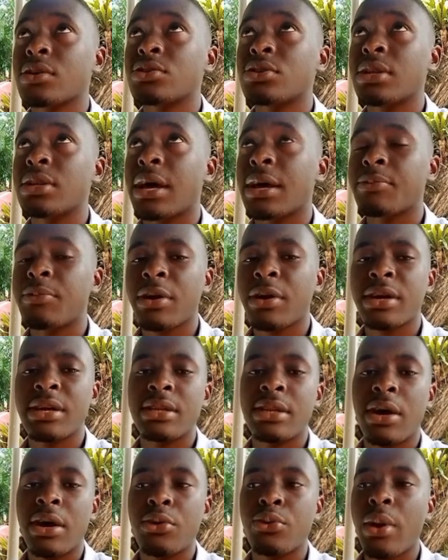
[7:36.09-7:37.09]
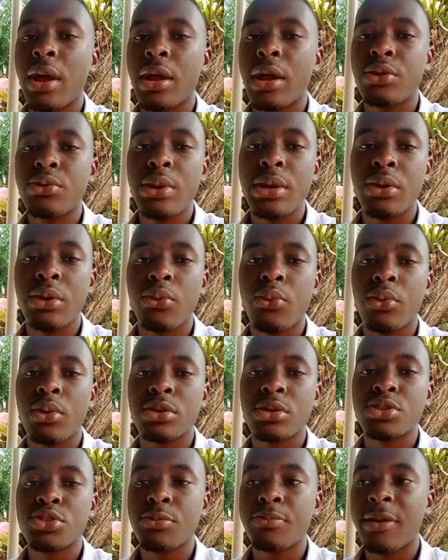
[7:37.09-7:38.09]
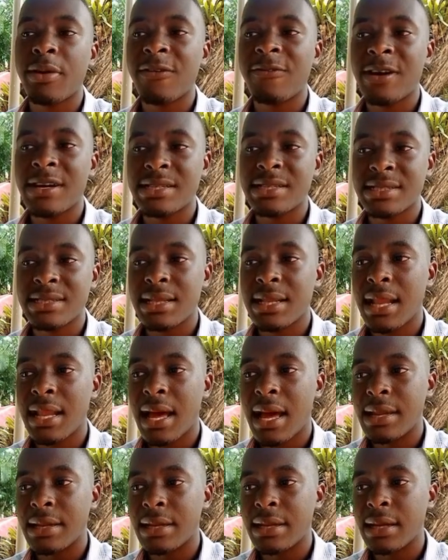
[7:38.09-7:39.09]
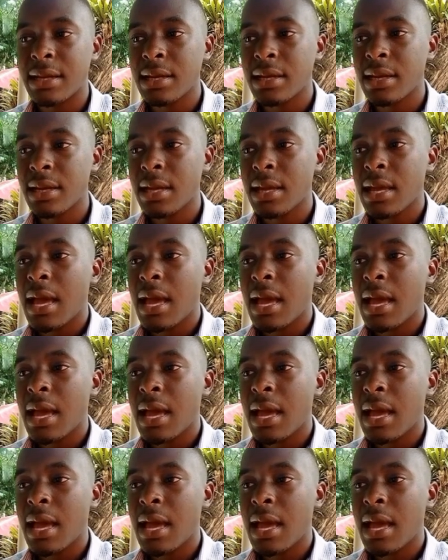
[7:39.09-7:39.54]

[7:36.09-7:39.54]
to like break it down, we are doing supervised learning,